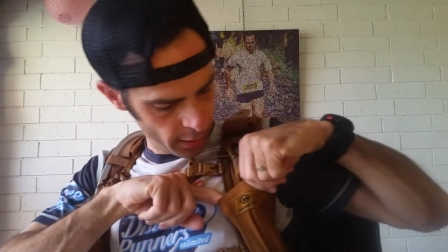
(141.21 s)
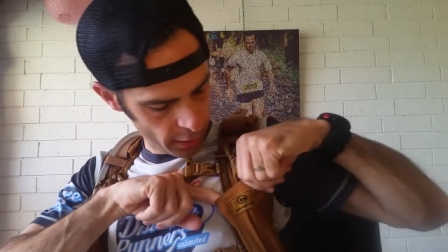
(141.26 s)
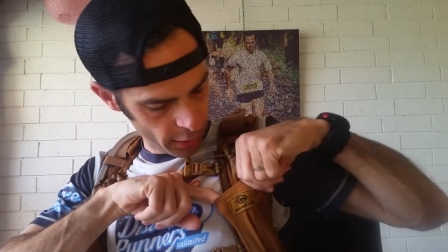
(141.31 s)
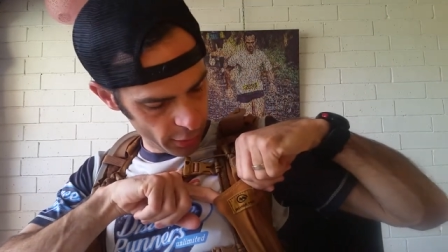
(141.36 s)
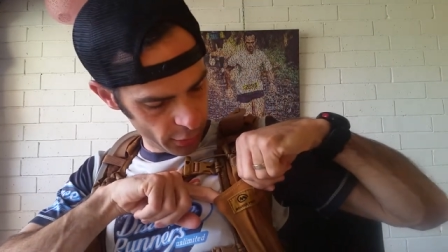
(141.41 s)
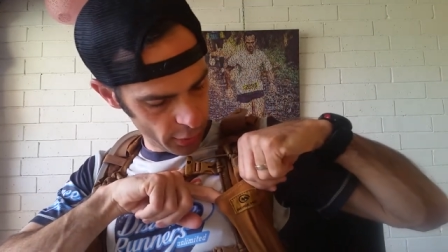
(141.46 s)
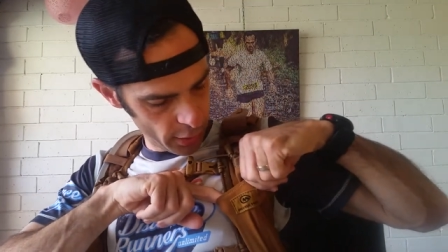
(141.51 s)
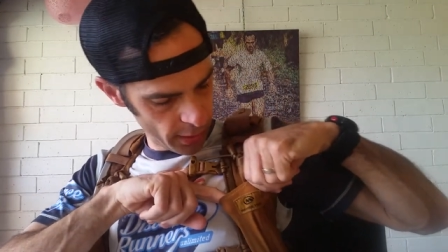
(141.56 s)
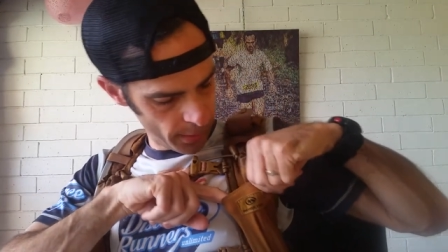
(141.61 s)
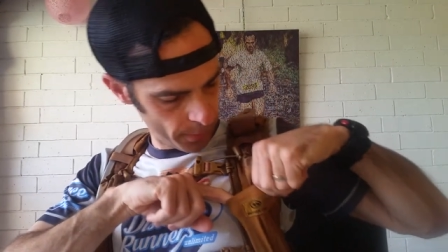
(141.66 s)

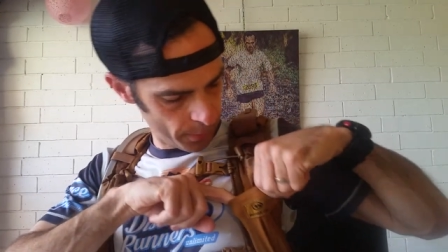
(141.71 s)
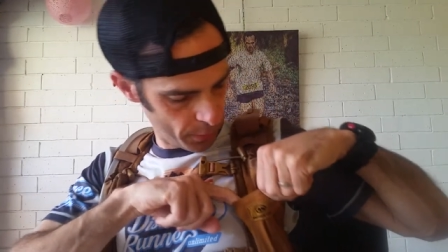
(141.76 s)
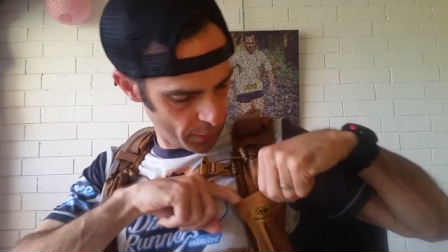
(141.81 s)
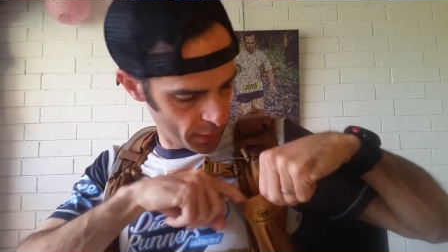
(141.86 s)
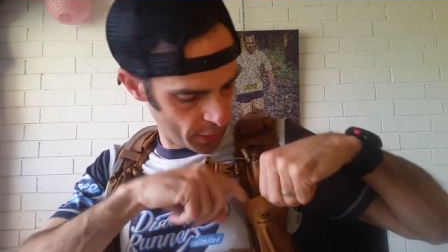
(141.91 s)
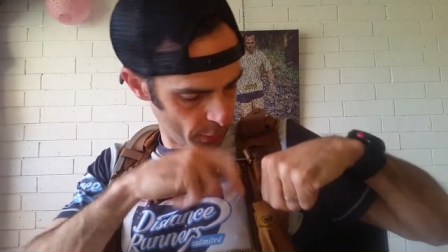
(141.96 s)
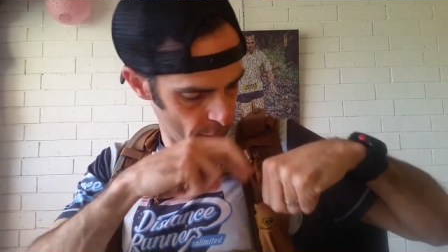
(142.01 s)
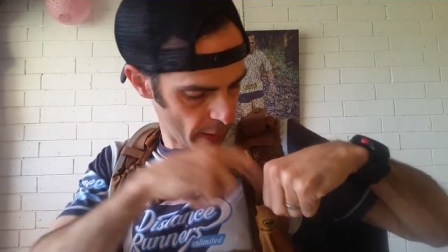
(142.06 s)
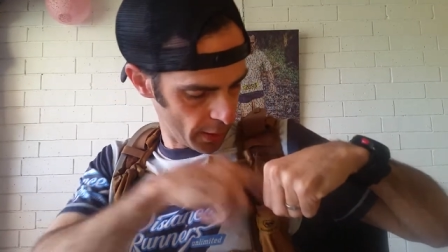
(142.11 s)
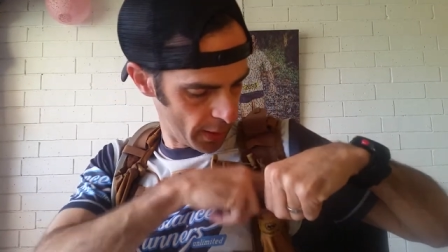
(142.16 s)
all right,
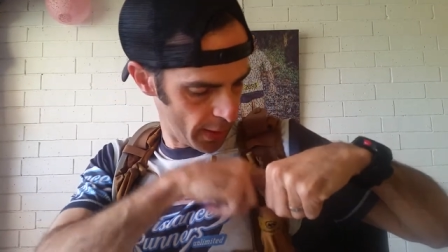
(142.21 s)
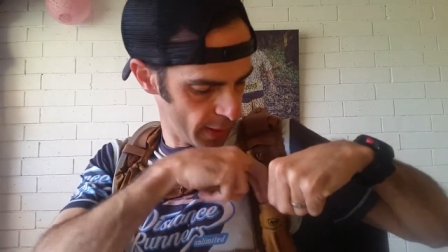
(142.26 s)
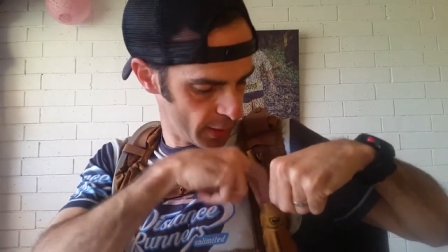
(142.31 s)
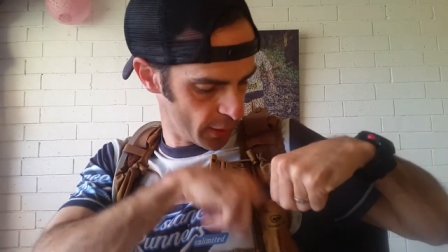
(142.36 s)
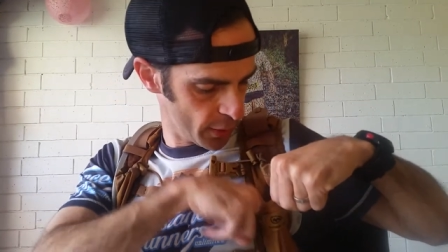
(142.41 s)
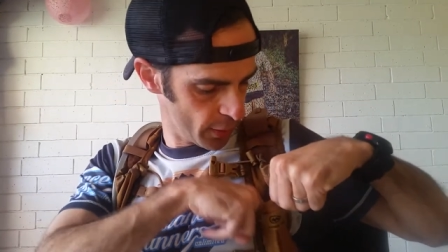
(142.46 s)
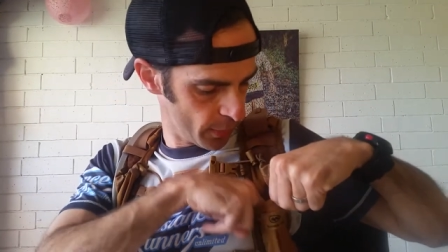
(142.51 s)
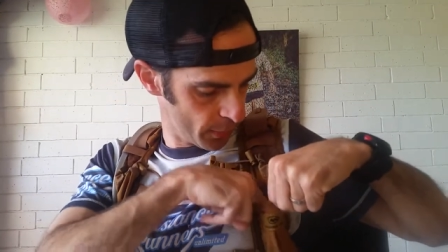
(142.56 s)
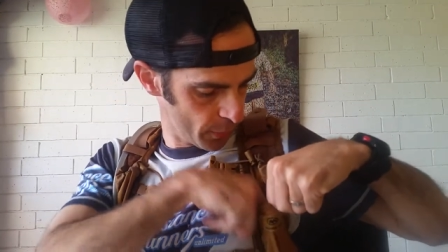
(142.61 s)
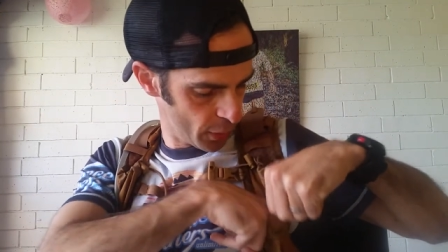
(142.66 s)
this one
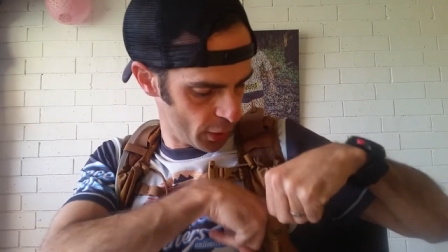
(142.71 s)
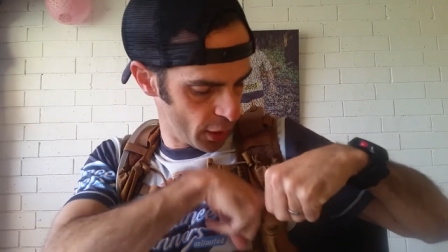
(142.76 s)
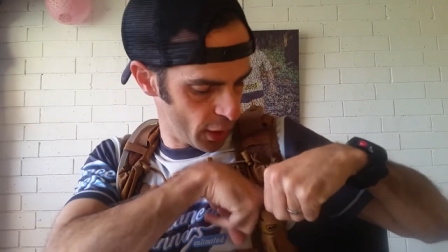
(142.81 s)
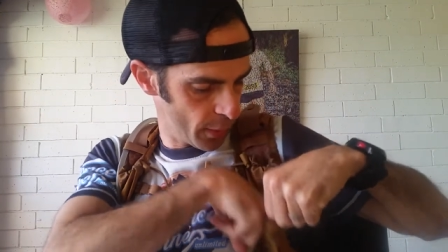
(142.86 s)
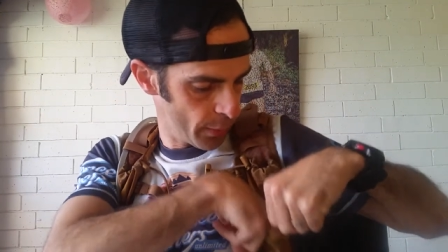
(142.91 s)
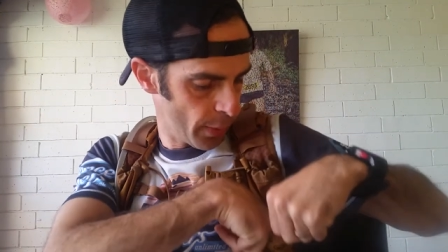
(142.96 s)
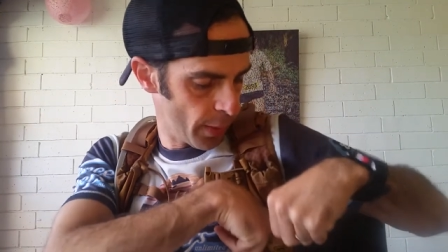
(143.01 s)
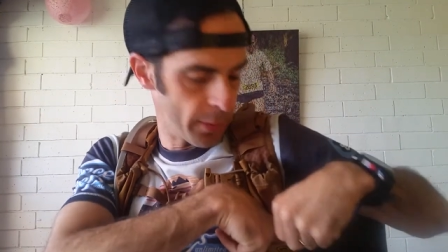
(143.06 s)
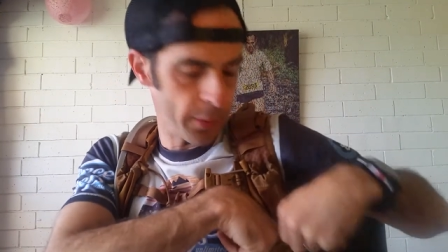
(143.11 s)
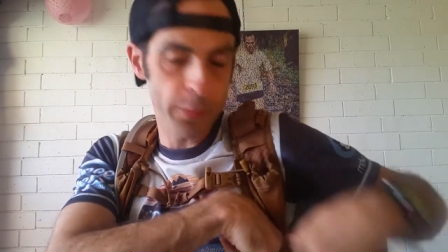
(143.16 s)
has, you
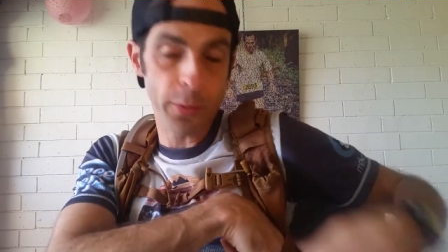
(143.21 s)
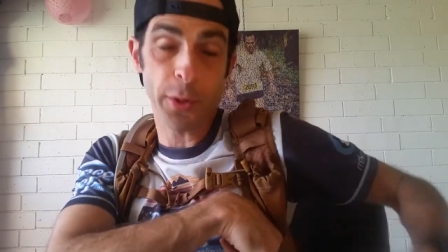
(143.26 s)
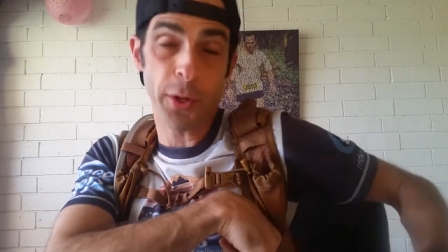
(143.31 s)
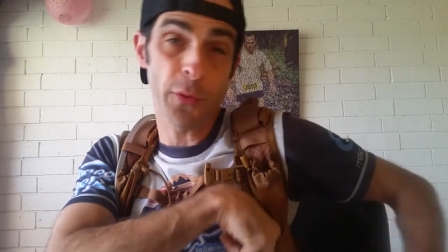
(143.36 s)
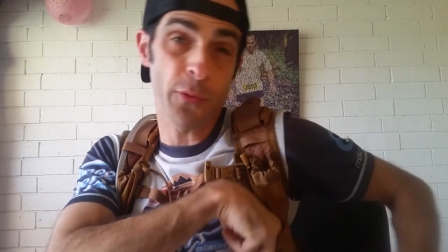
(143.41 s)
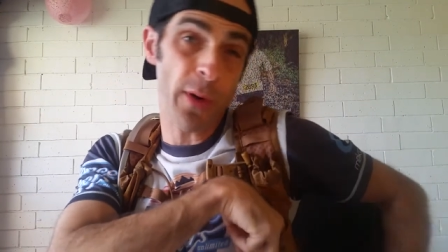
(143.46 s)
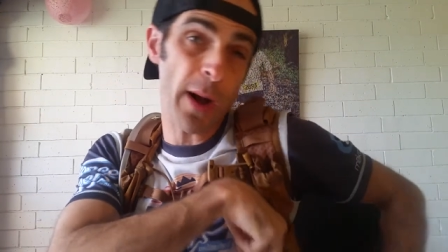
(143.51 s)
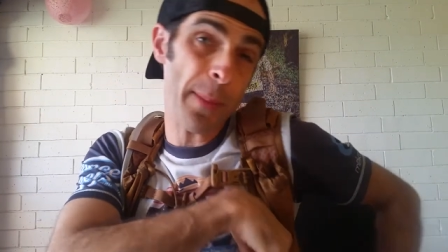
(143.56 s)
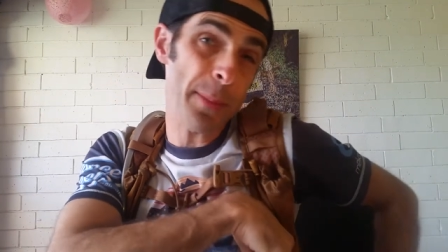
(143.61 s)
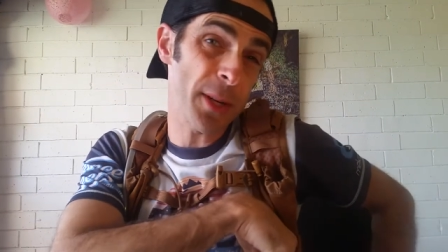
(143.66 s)
can probably put
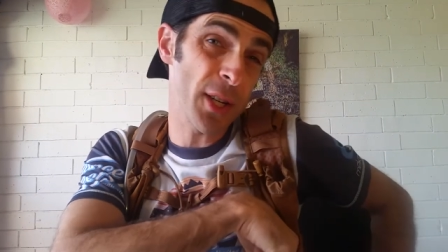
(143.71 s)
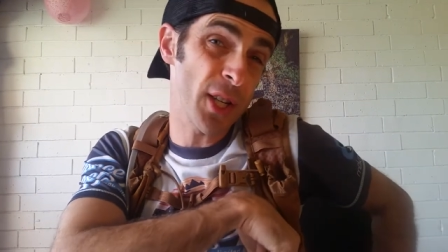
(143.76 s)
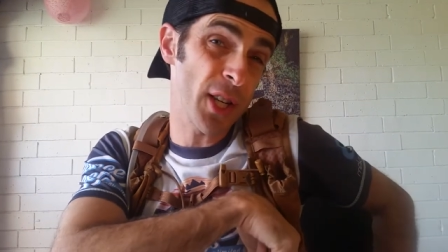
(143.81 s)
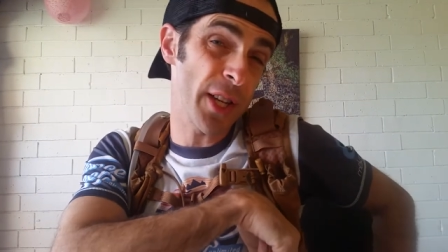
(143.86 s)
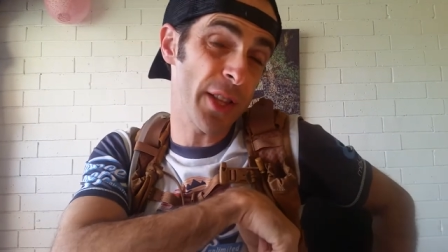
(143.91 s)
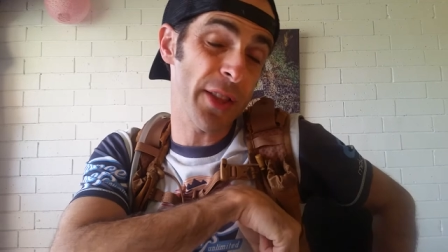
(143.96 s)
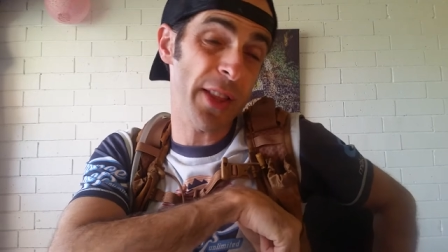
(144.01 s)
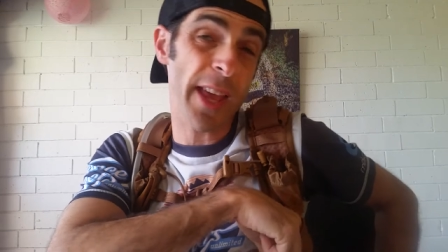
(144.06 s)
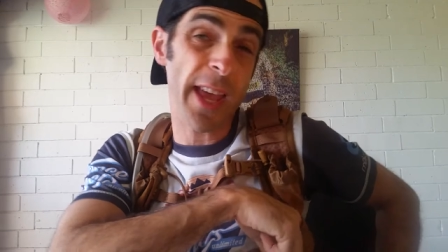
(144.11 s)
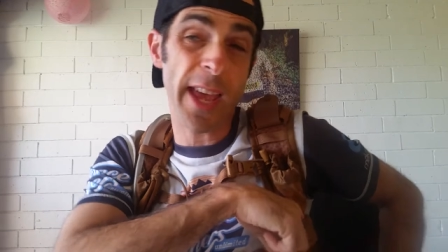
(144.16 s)
your rubbish
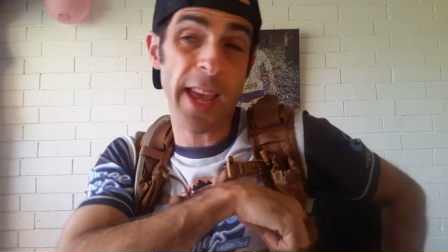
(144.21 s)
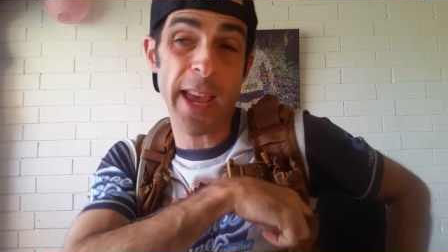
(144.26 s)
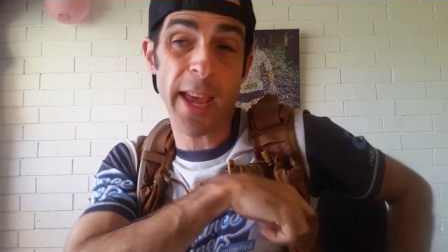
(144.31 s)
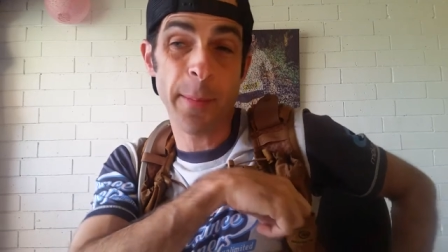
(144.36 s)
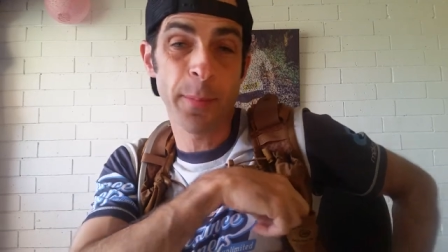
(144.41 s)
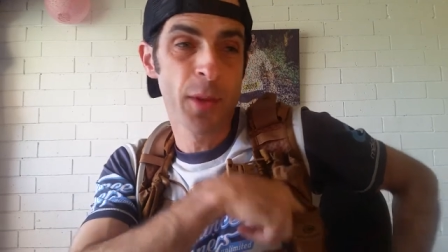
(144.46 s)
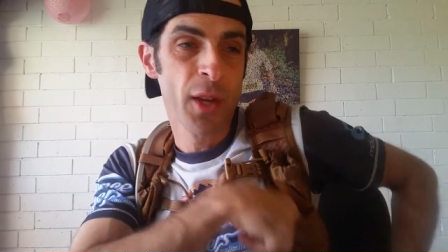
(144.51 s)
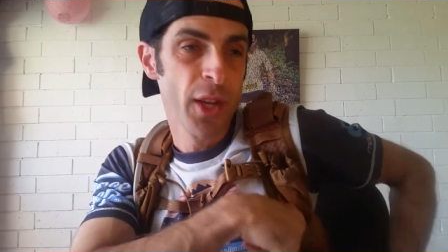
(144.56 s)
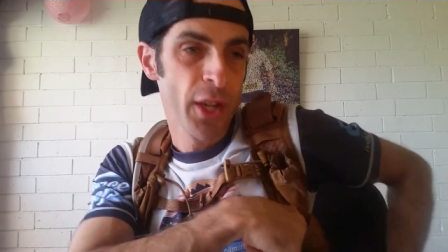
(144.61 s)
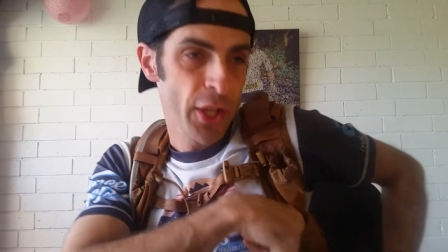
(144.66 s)
in there,